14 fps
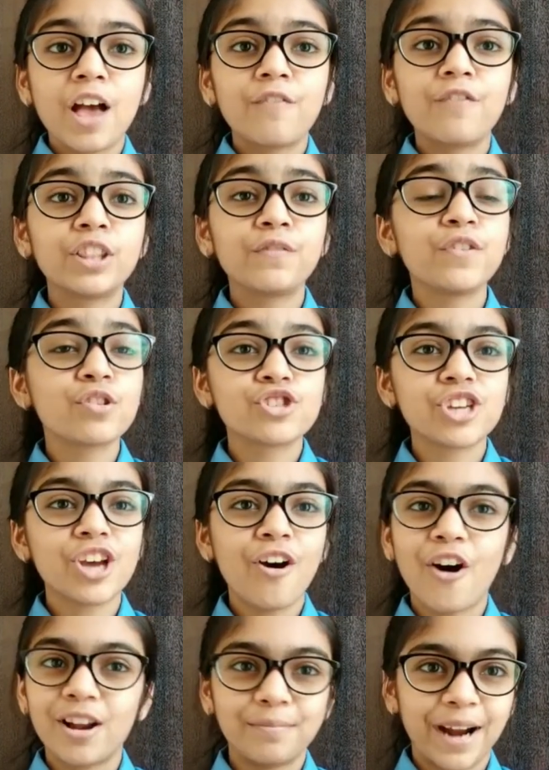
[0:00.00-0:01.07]
with future
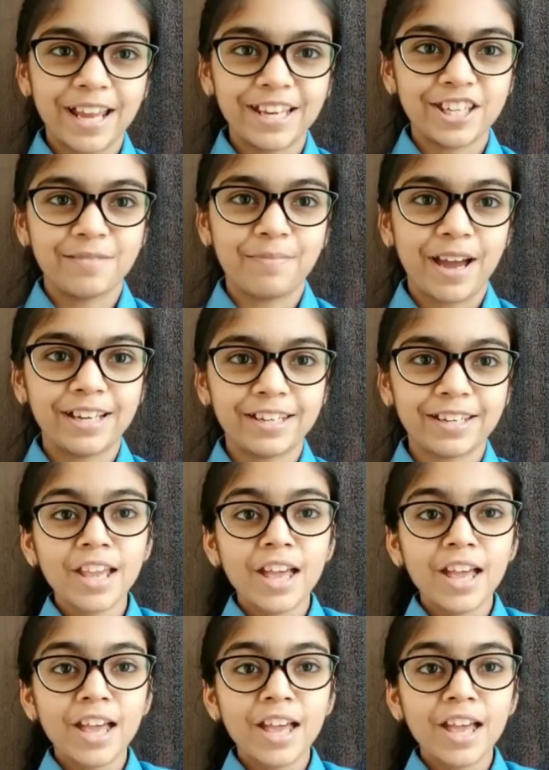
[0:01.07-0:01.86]
all bright in mind.